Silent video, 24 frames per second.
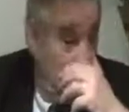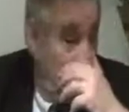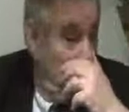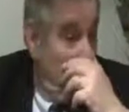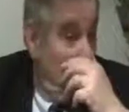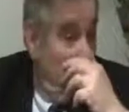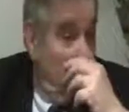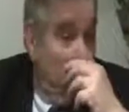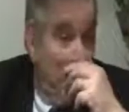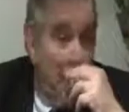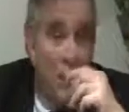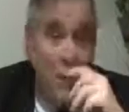
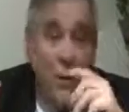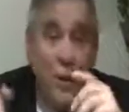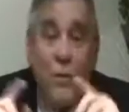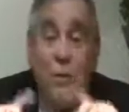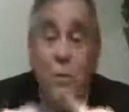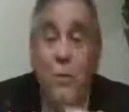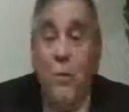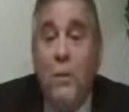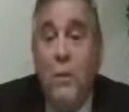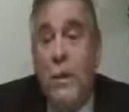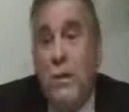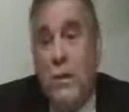But that
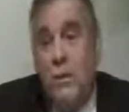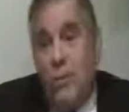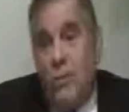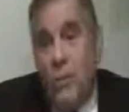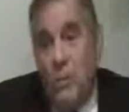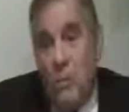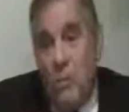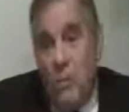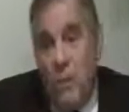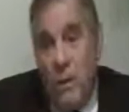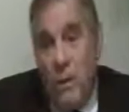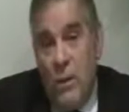doesn't mean it
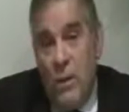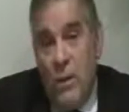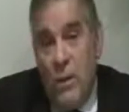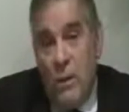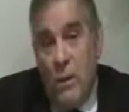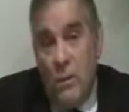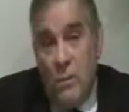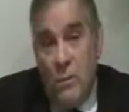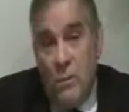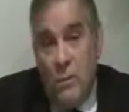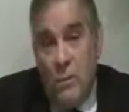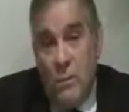shouldn't be
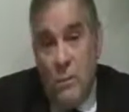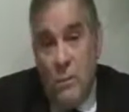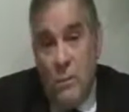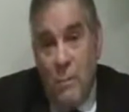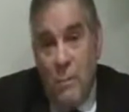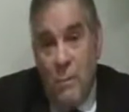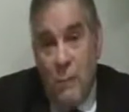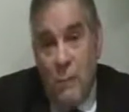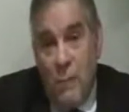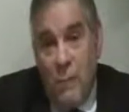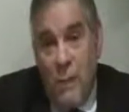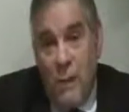done.
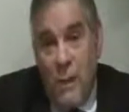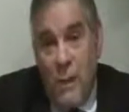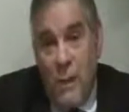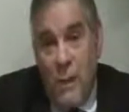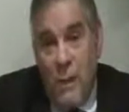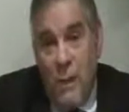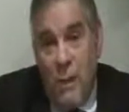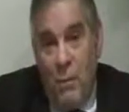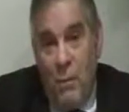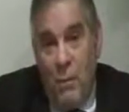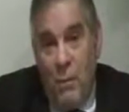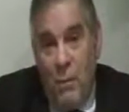
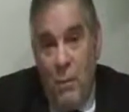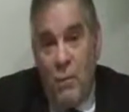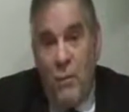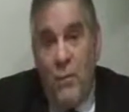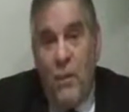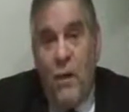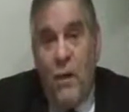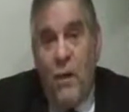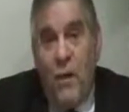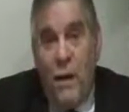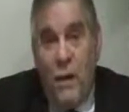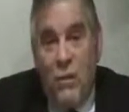It means
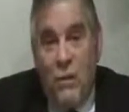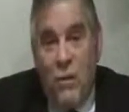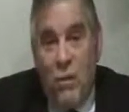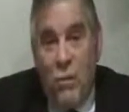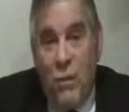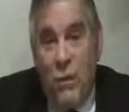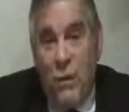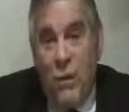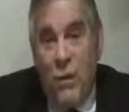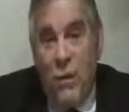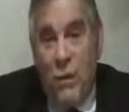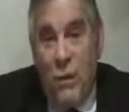that it has
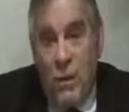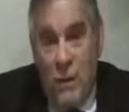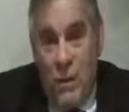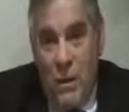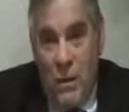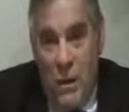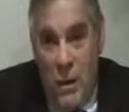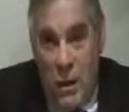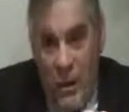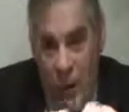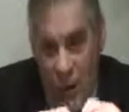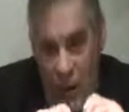to be done.
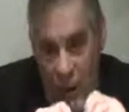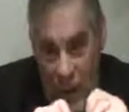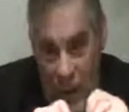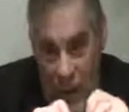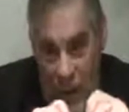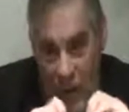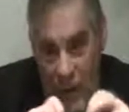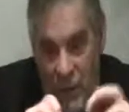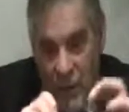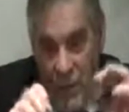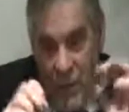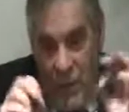And
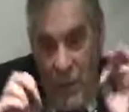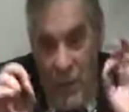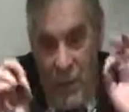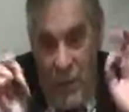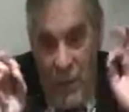again,